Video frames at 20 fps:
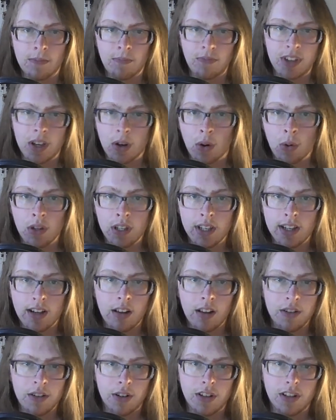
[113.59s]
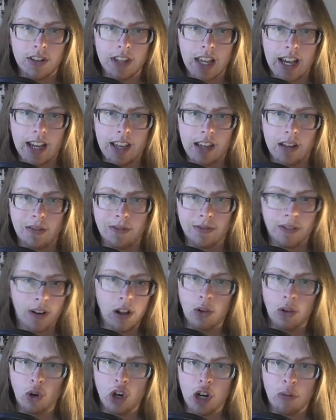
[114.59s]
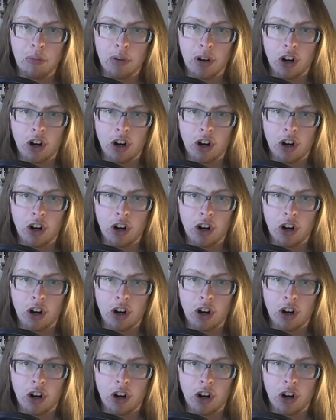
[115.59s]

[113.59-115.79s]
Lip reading: The only others that can follow up